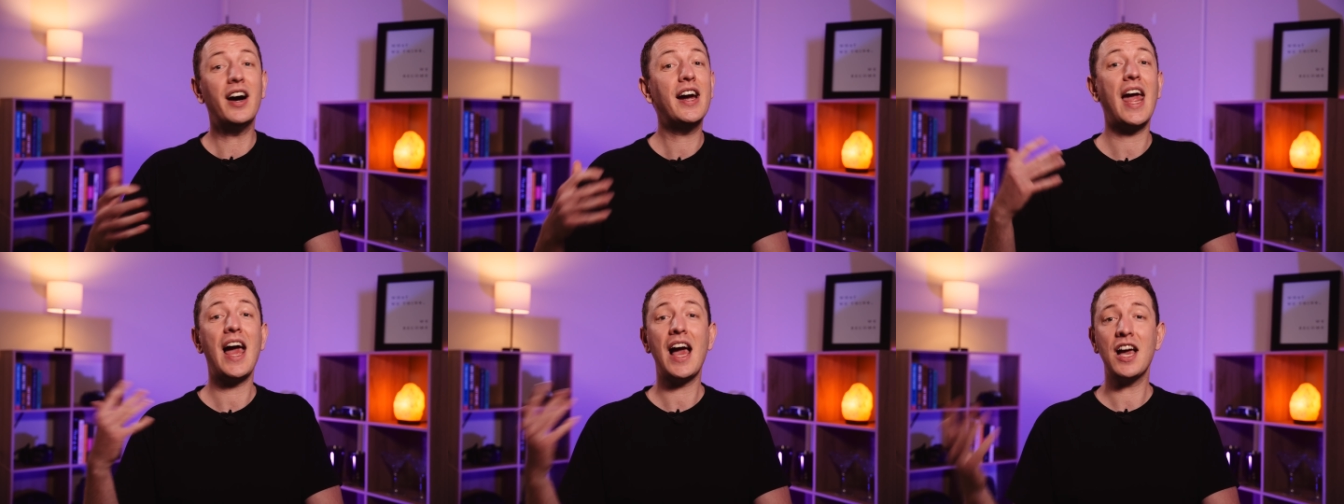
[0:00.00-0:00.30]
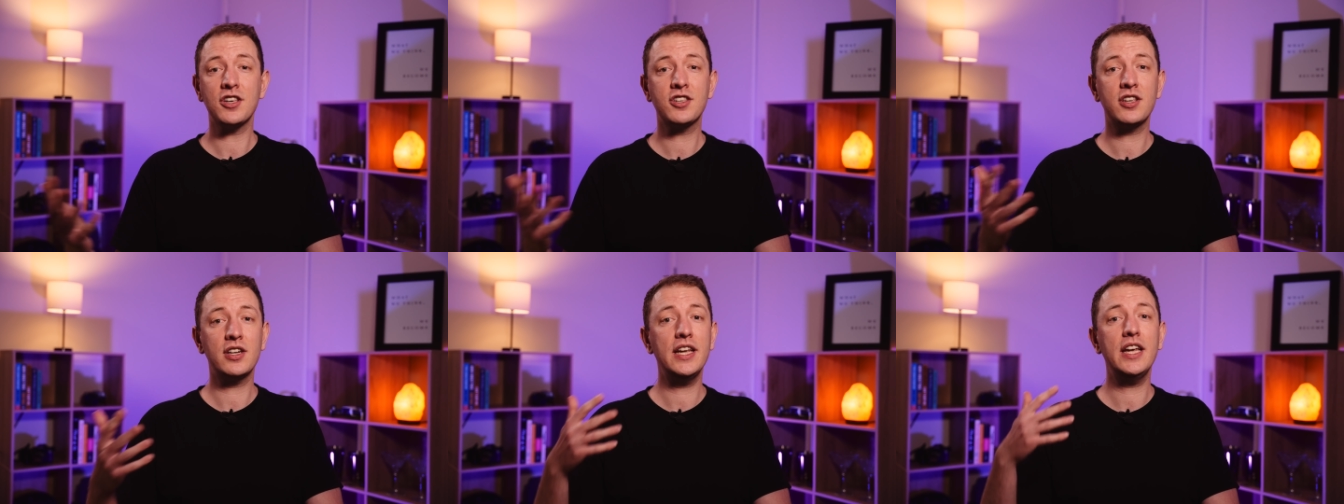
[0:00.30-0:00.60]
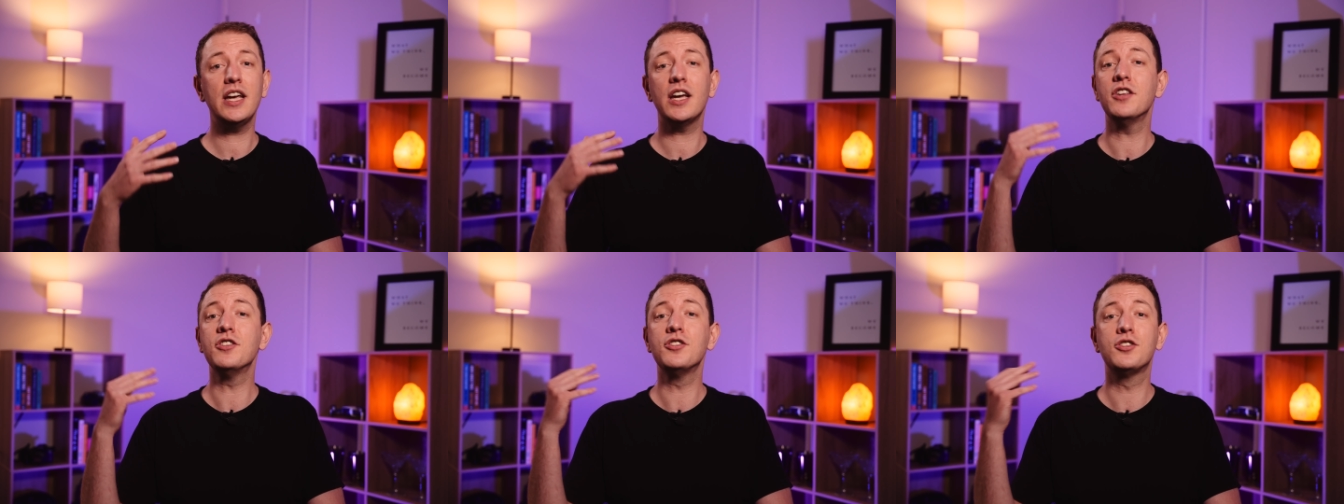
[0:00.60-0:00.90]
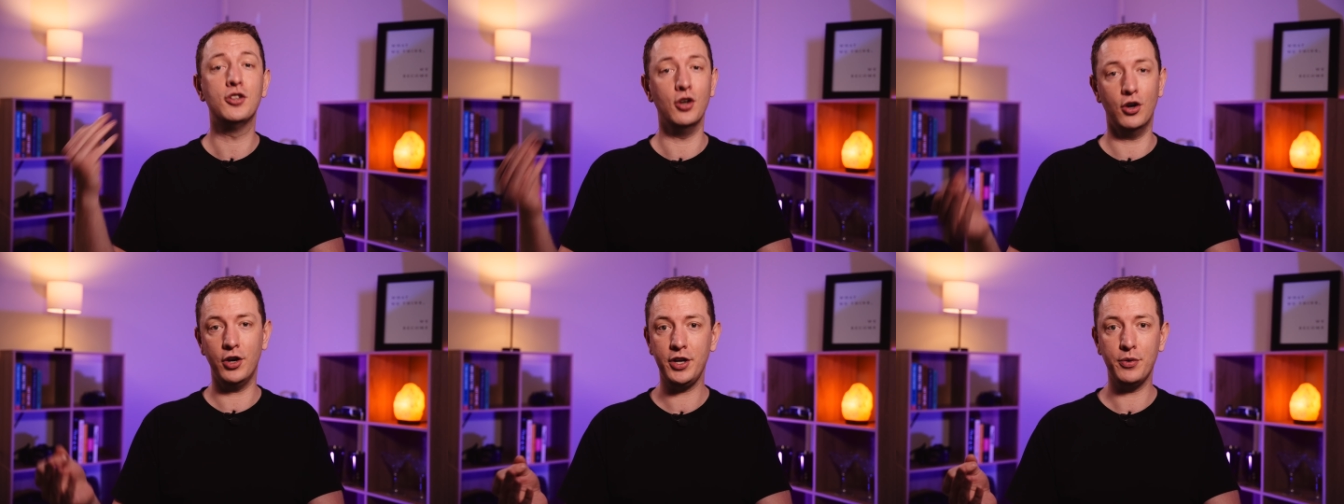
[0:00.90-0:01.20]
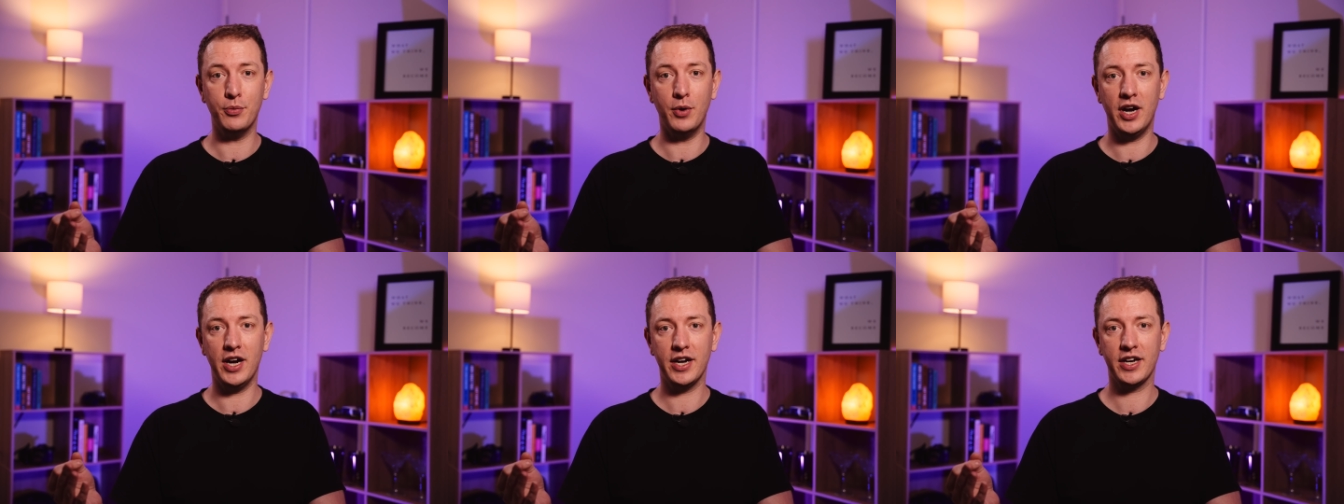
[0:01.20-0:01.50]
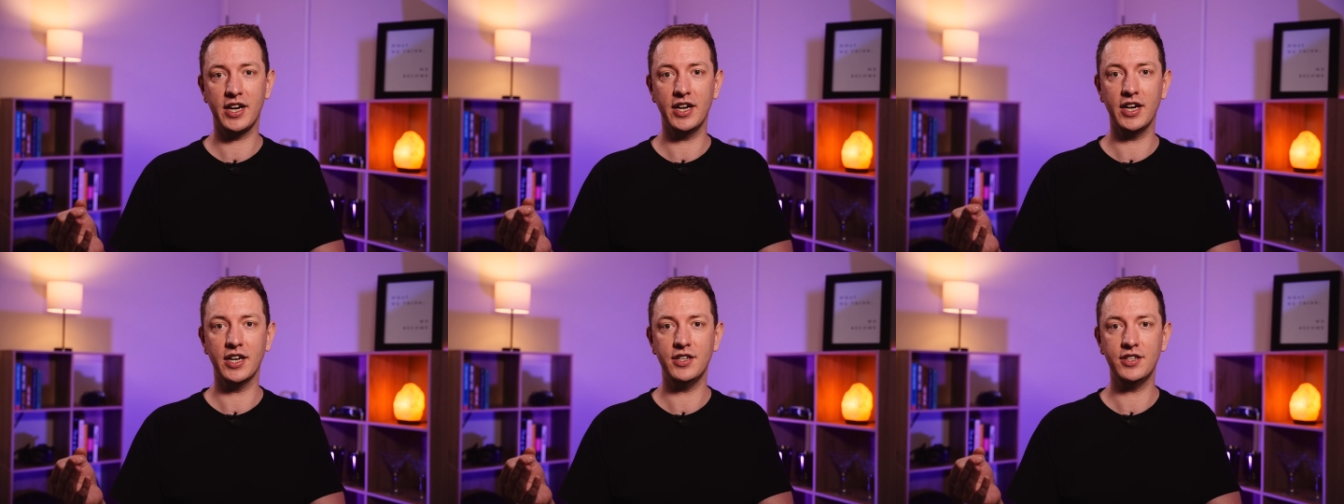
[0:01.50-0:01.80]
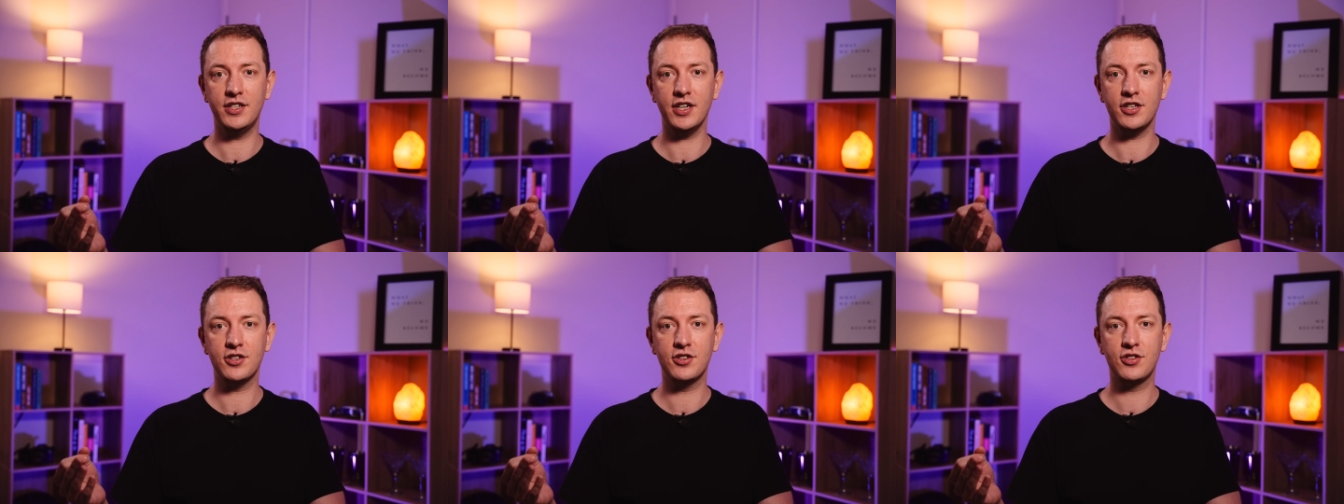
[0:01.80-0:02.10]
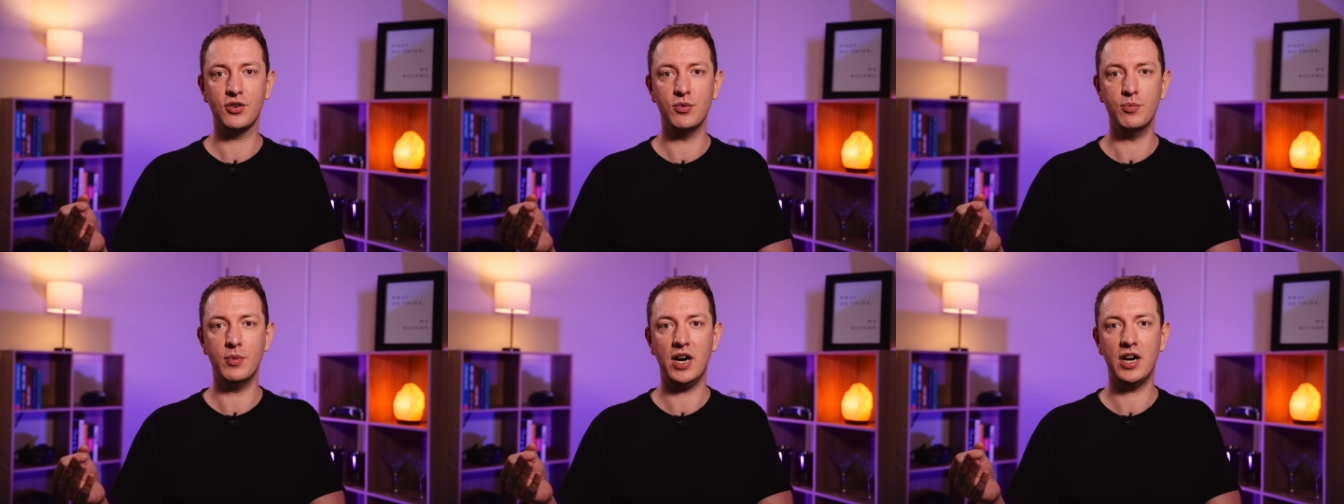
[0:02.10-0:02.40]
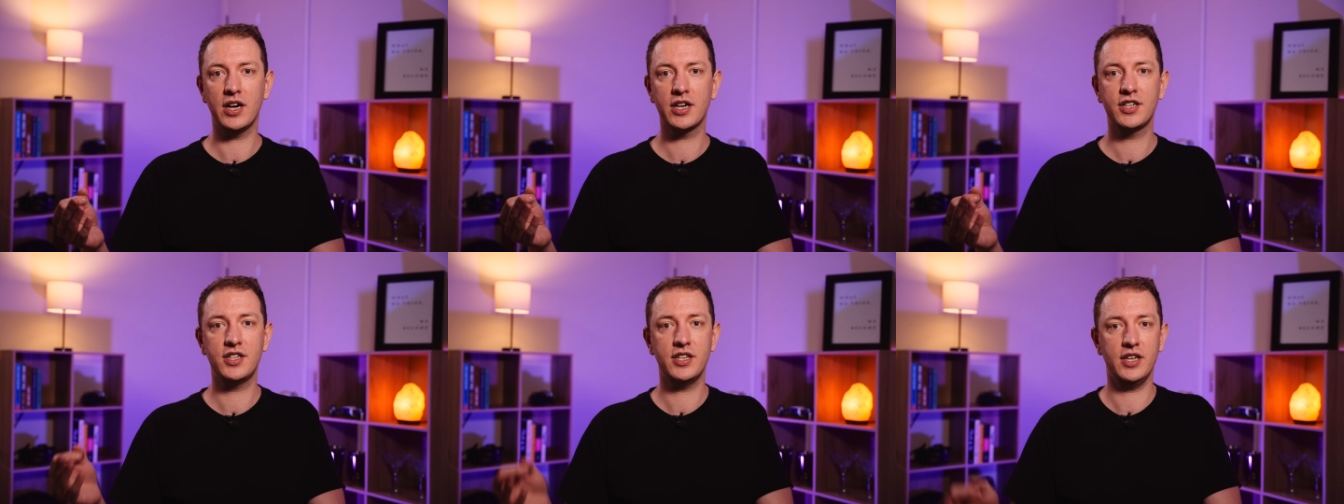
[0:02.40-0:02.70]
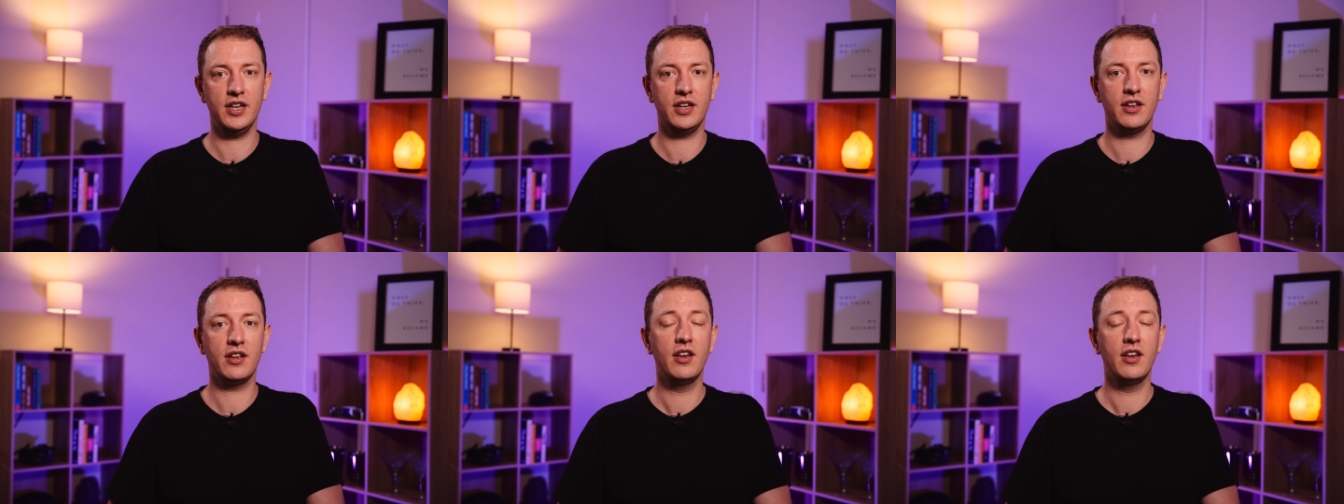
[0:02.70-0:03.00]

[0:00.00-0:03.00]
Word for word: I actually enjoy working in digital marketing.